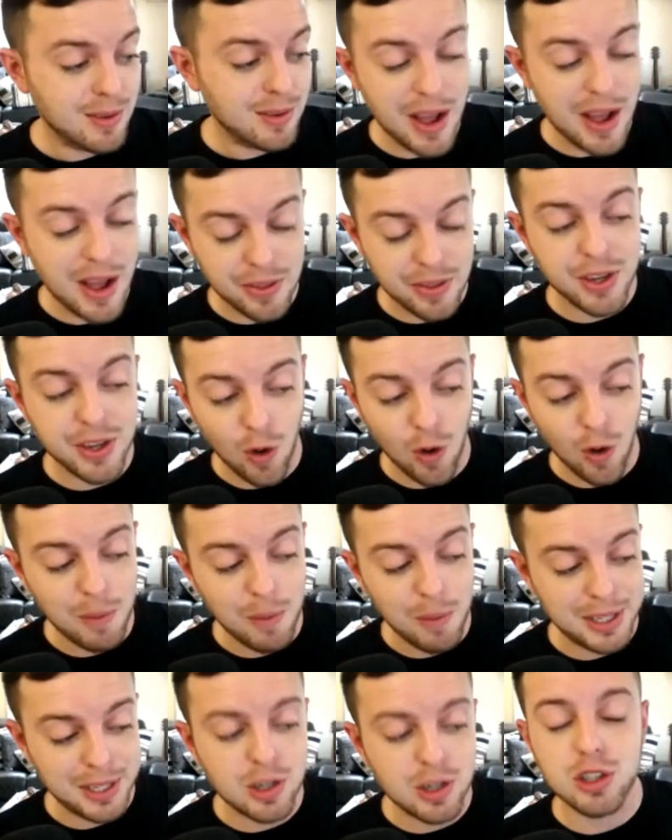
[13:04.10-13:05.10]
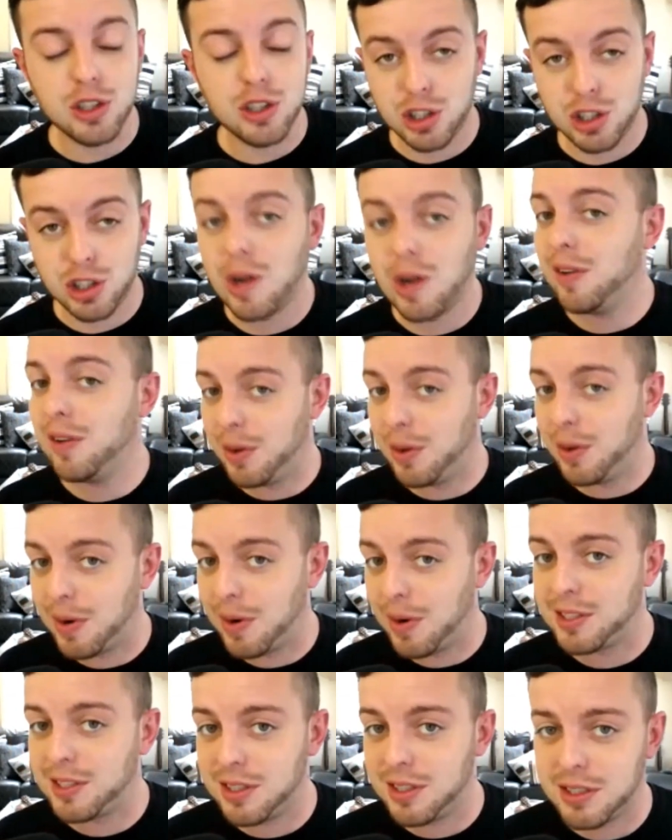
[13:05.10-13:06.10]
normies are certainly
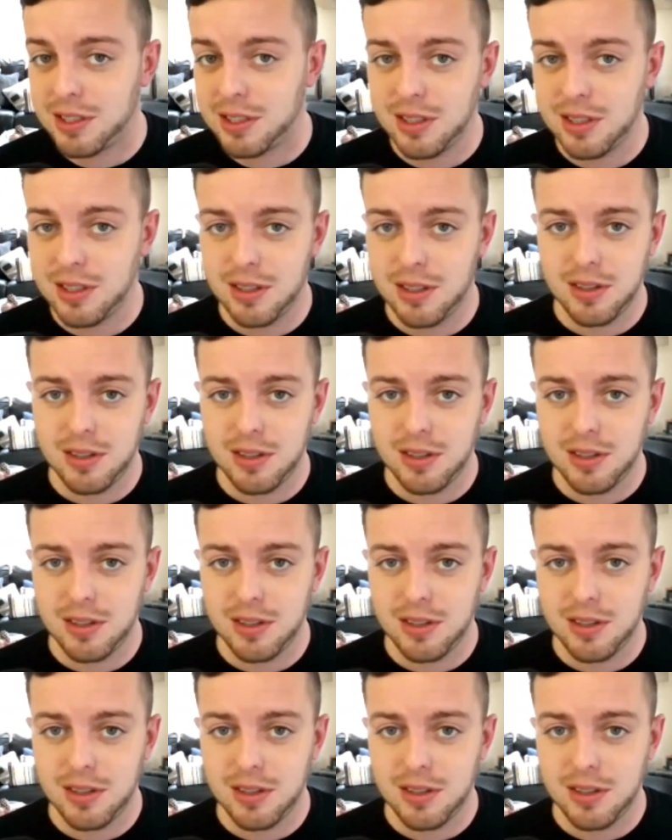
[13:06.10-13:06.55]
restless.